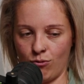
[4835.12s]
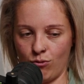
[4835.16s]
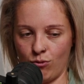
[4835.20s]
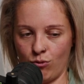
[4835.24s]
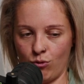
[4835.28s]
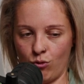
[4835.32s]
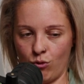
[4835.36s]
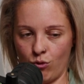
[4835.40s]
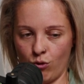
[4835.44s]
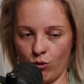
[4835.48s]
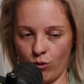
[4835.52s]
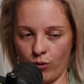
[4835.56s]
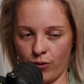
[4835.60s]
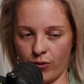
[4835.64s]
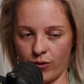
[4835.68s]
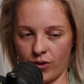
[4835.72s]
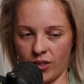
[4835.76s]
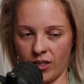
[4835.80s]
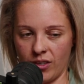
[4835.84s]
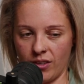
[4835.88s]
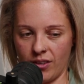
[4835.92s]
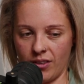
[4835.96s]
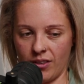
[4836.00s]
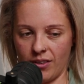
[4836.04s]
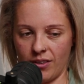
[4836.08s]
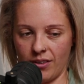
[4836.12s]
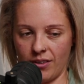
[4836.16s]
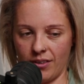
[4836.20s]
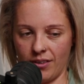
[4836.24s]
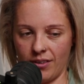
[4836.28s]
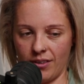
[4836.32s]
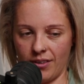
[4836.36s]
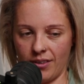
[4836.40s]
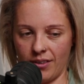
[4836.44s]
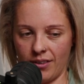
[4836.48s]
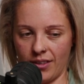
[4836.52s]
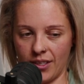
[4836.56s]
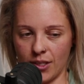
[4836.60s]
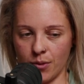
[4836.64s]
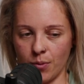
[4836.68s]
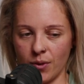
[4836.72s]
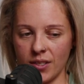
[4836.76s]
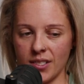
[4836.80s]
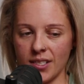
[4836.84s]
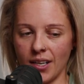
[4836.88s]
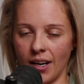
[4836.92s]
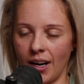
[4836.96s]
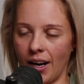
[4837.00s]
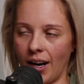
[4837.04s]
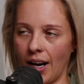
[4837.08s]
Oof. This
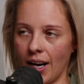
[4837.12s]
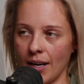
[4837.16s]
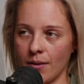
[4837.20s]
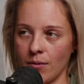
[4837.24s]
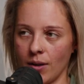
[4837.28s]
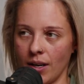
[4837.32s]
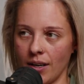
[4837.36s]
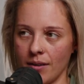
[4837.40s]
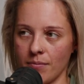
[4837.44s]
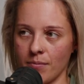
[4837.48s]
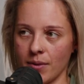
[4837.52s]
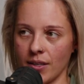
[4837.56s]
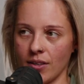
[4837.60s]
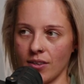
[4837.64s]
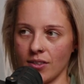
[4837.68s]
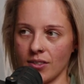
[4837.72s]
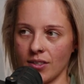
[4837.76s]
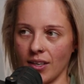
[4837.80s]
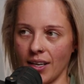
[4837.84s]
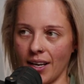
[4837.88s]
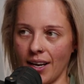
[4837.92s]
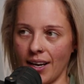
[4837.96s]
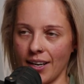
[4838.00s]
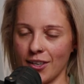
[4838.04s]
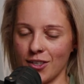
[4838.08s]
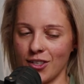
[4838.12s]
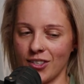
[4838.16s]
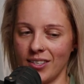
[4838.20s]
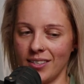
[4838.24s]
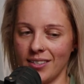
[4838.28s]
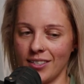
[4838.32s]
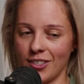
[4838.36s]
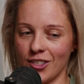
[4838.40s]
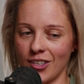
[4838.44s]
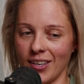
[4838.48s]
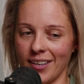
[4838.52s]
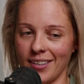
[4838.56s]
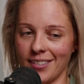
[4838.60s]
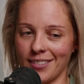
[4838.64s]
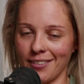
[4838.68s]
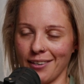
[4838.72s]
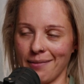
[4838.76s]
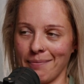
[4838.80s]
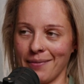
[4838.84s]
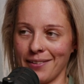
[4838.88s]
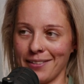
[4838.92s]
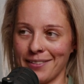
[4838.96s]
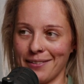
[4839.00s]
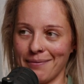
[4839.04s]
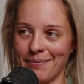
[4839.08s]
one's a hard one because I actually share
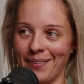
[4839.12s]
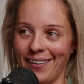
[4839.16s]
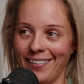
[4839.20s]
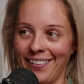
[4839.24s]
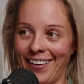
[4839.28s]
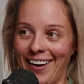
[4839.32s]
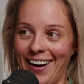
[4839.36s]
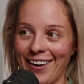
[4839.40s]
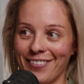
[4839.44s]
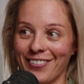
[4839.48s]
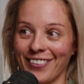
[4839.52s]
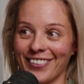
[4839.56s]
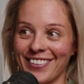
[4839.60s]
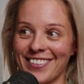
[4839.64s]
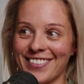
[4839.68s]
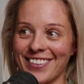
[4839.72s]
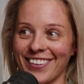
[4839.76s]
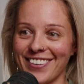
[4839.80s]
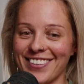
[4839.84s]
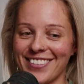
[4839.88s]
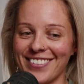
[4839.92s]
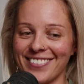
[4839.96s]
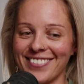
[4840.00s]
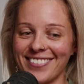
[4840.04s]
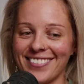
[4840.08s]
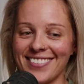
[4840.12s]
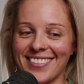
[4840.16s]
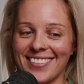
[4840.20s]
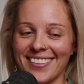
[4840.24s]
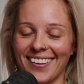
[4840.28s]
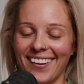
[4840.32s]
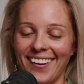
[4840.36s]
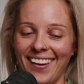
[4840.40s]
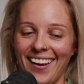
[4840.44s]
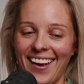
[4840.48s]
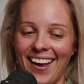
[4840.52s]
so much of my life on socials.